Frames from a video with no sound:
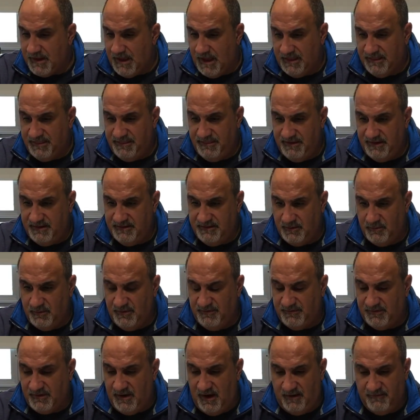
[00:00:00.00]
I think that
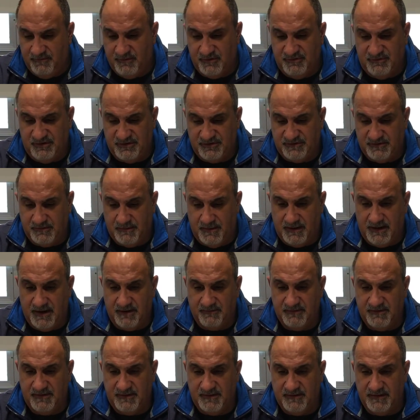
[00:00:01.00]
we've covered just about
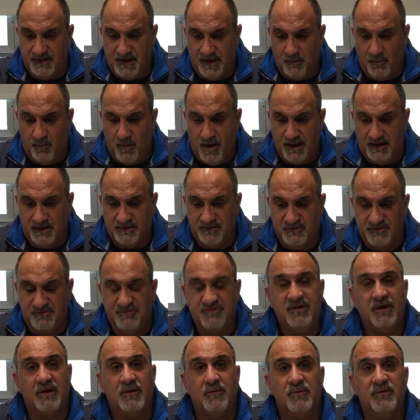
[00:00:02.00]
everything that I wanted to
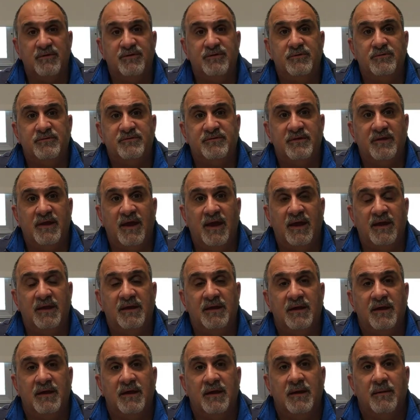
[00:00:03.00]
share with you today.
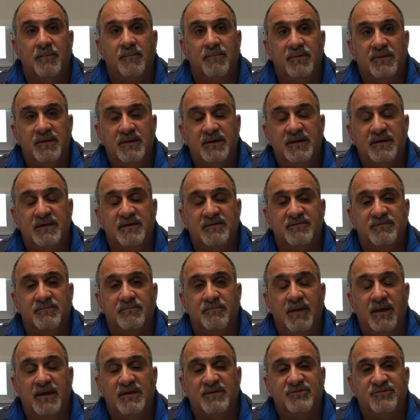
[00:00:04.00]
Please
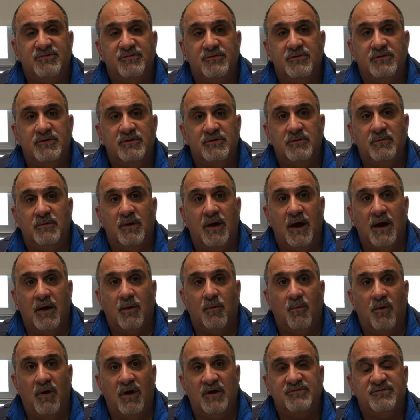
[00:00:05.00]
make sure you are
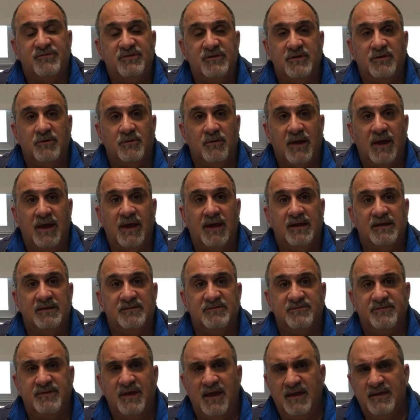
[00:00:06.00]
washing your
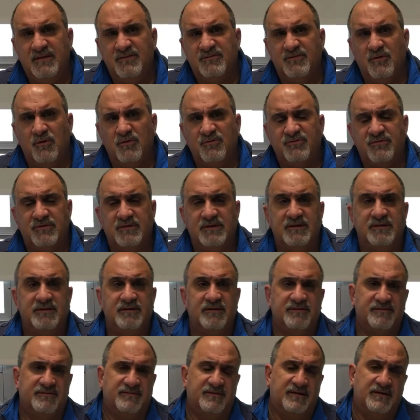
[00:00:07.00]
hands, staying socially
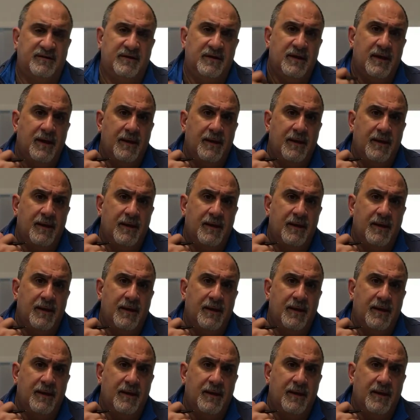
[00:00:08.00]
distant,